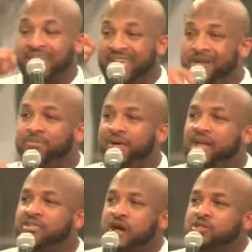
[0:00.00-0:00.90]
And
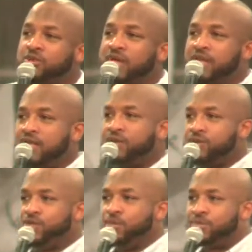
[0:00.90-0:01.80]
prayers also can
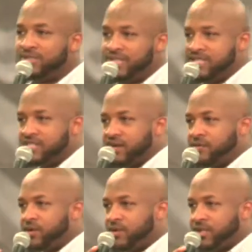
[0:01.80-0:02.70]
include your petitions or
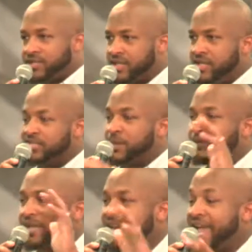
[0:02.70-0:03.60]
requests.
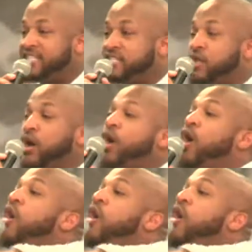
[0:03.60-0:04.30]
Supplications are